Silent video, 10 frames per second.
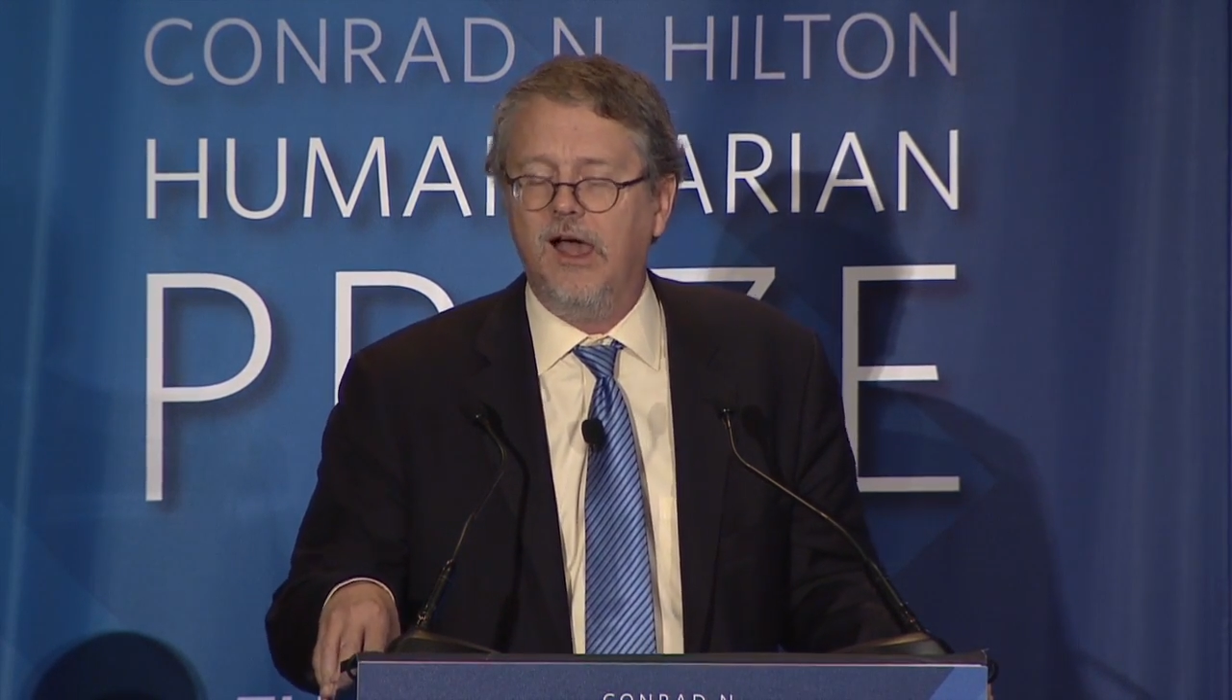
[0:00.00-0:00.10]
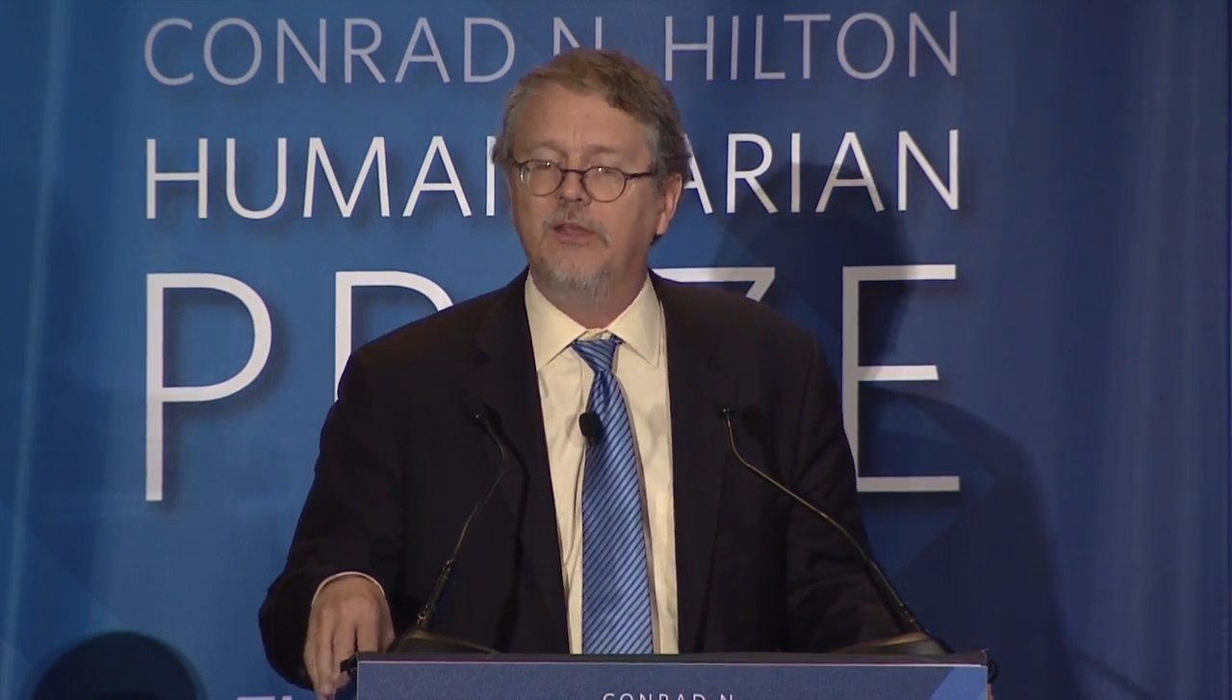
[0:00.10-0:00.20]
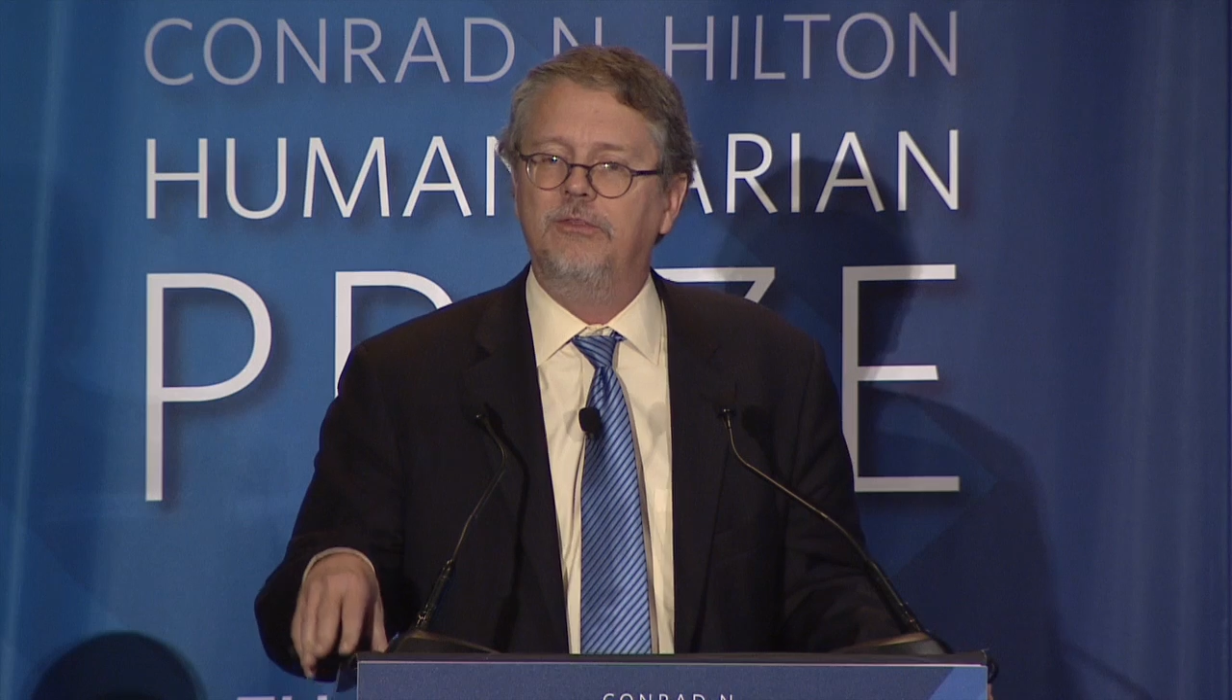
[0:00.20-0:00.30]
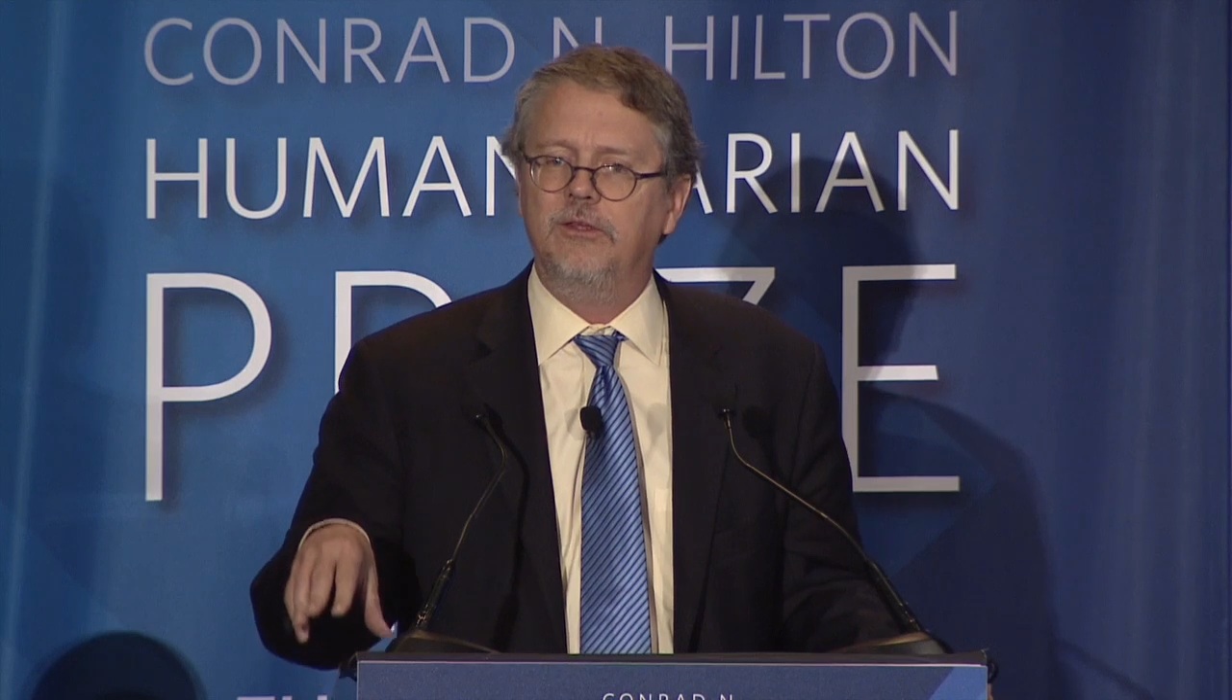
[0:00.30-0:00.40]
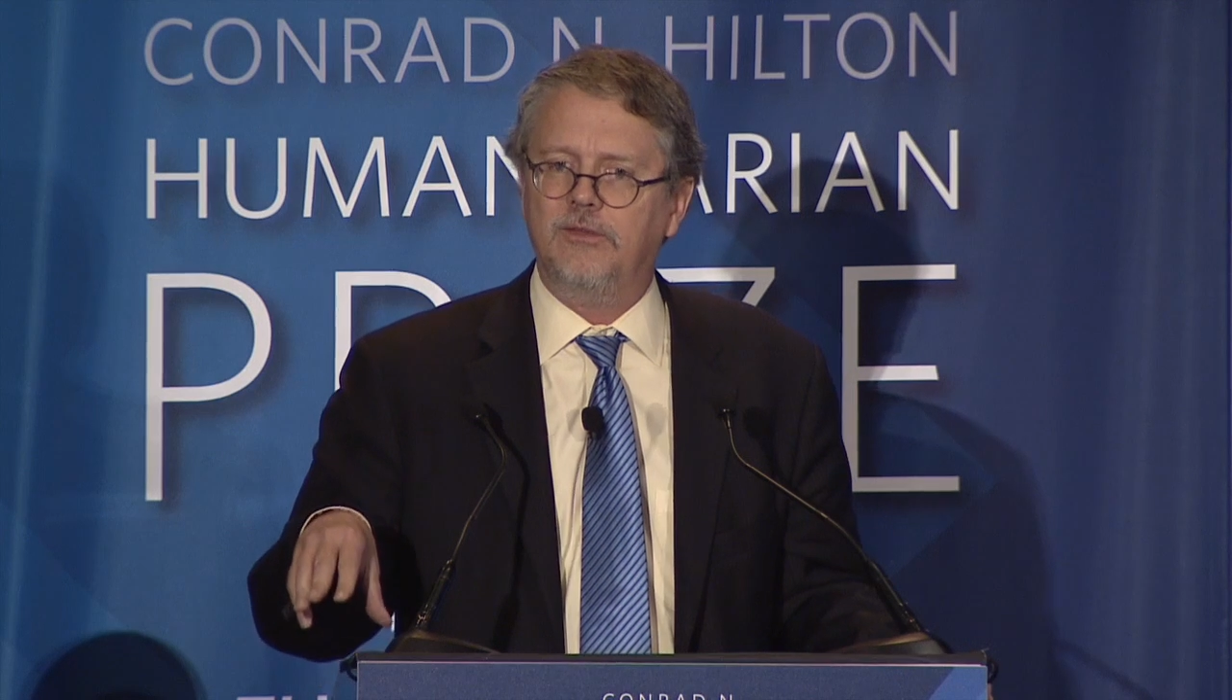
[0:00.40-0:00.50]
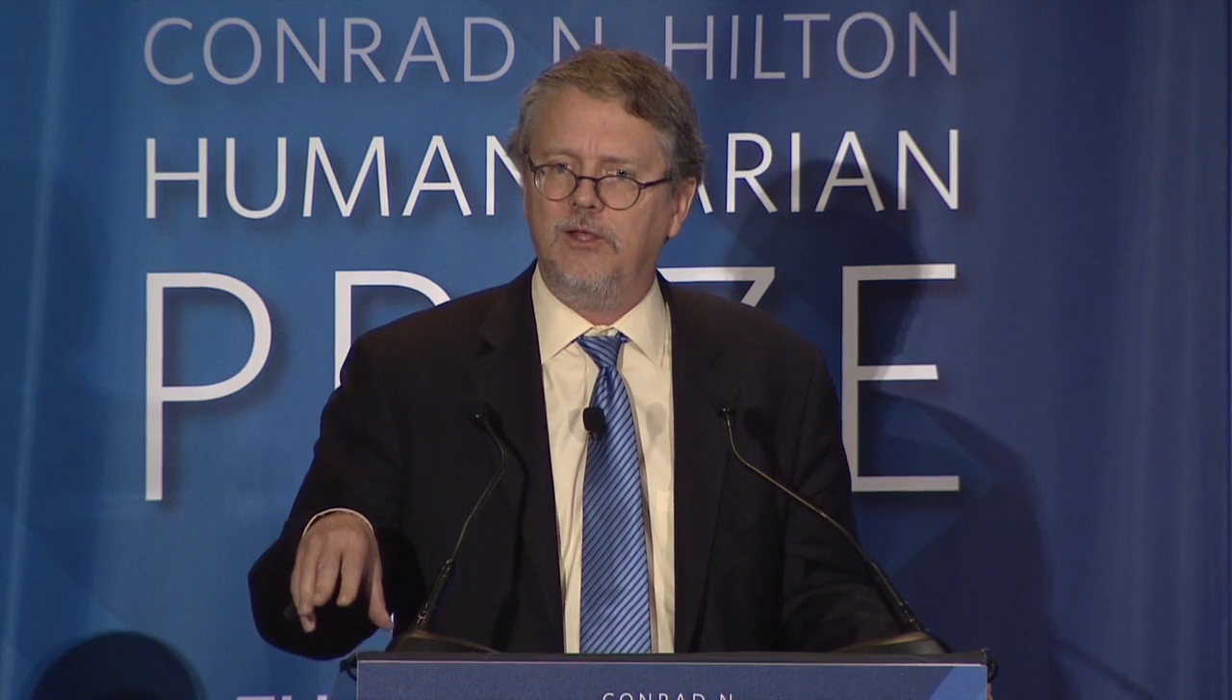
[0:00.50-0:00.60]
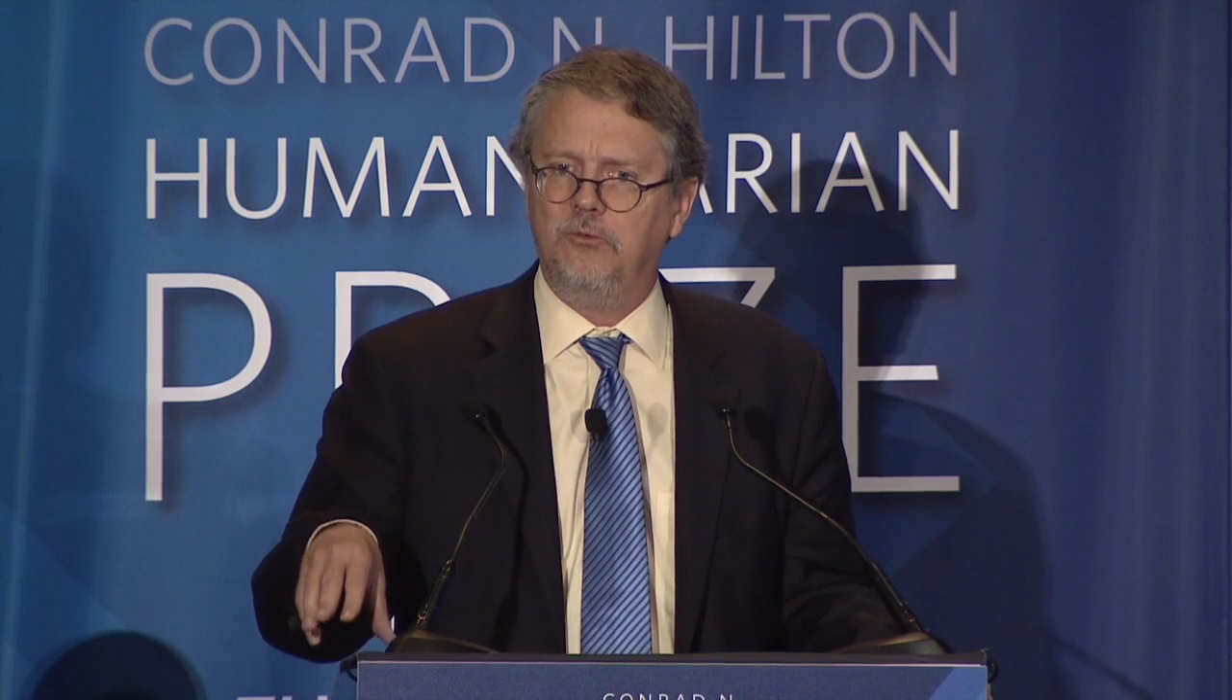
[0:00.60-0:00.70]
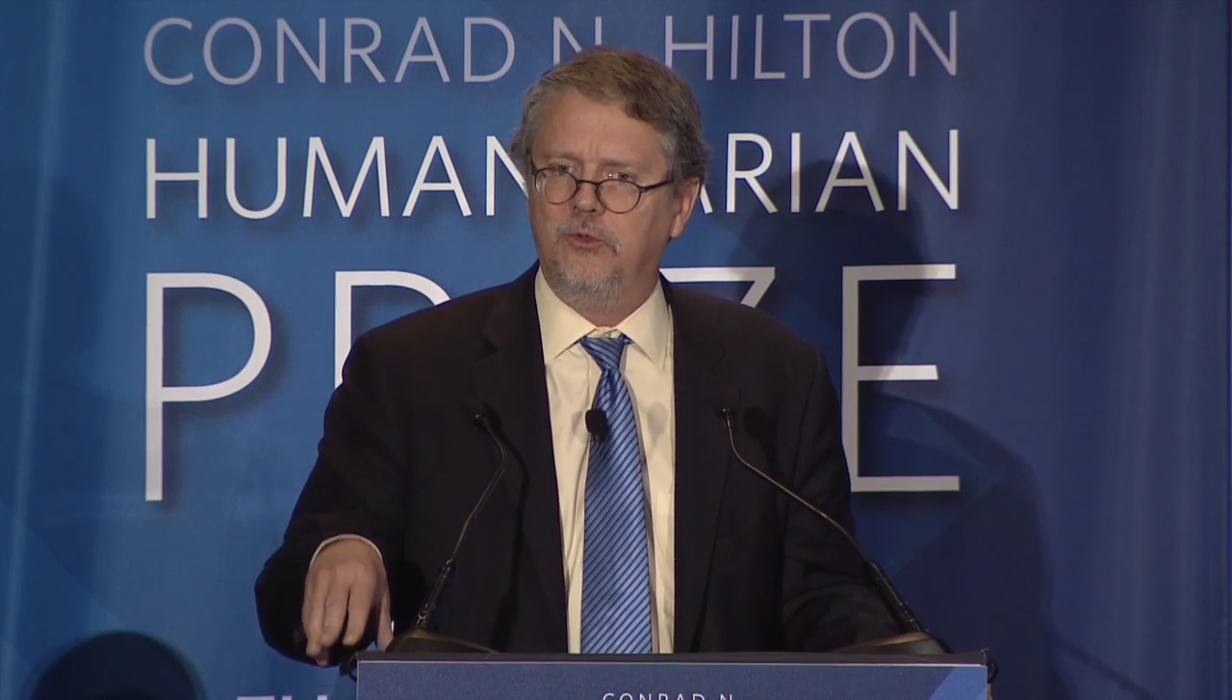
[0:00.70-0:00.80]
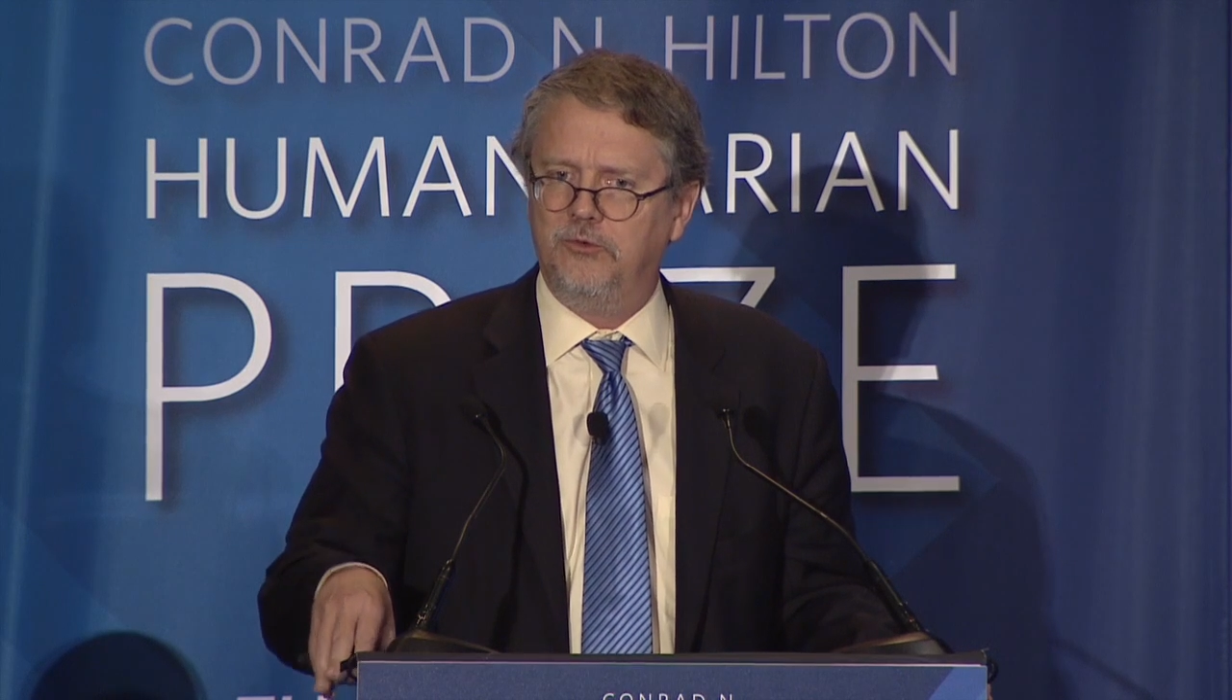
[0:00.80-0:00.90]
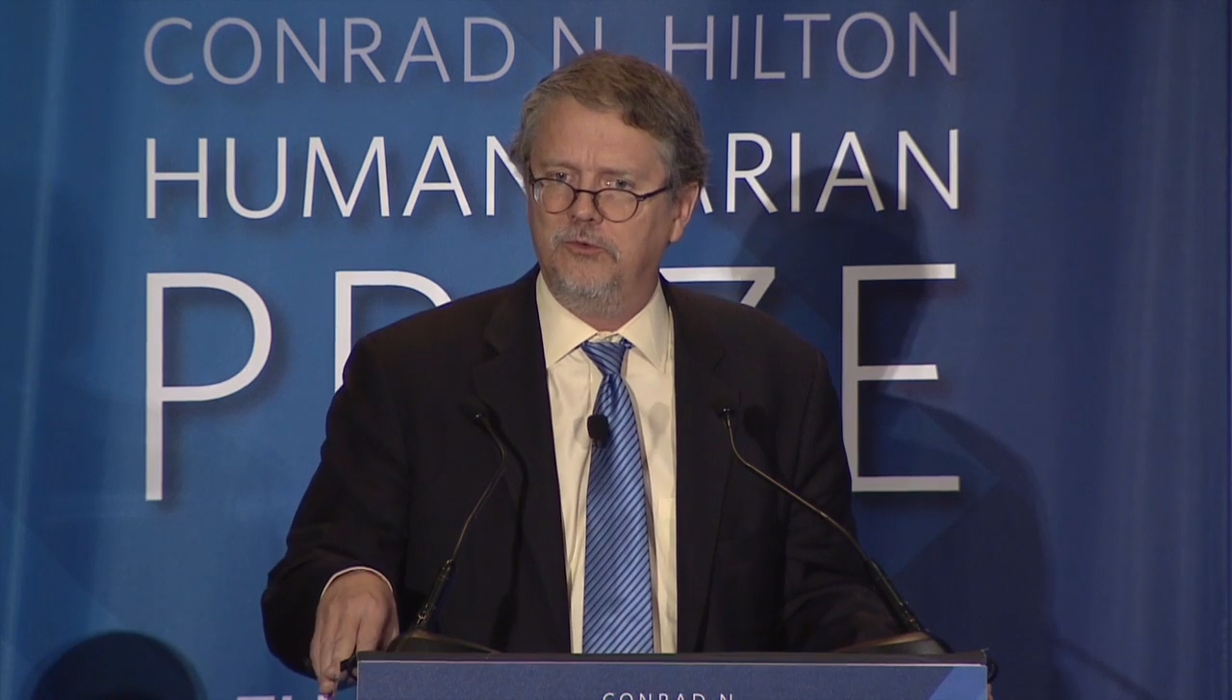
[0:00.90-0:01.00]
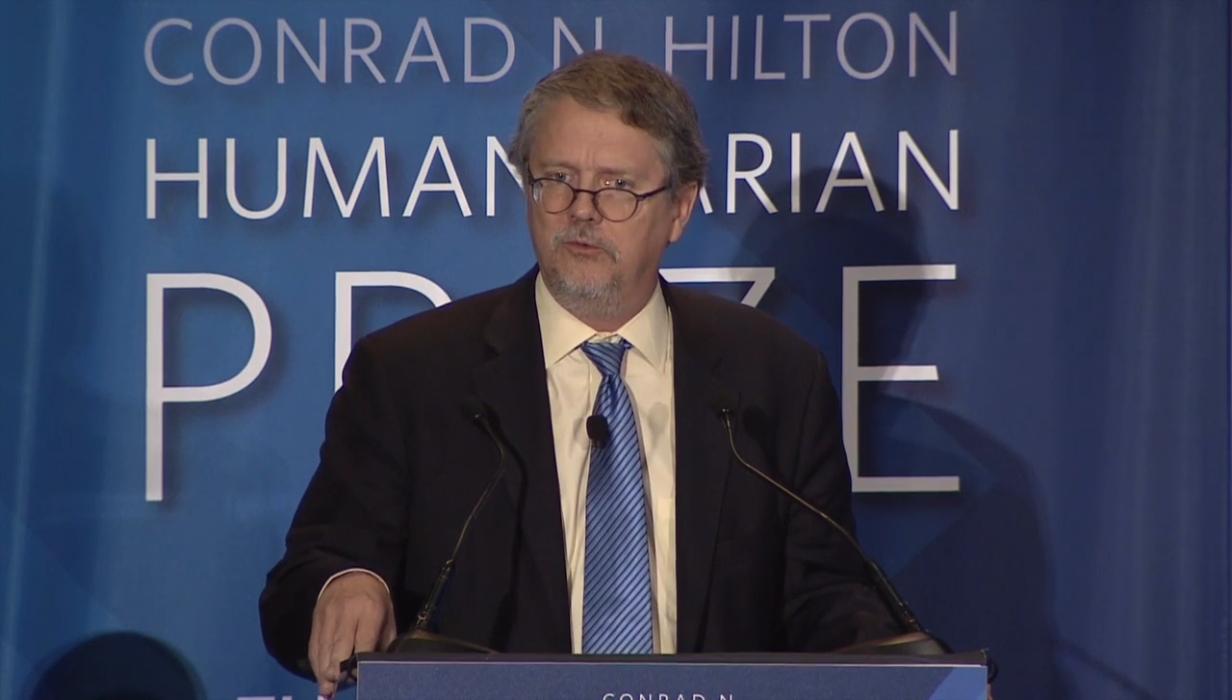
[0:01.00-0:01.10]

I think that was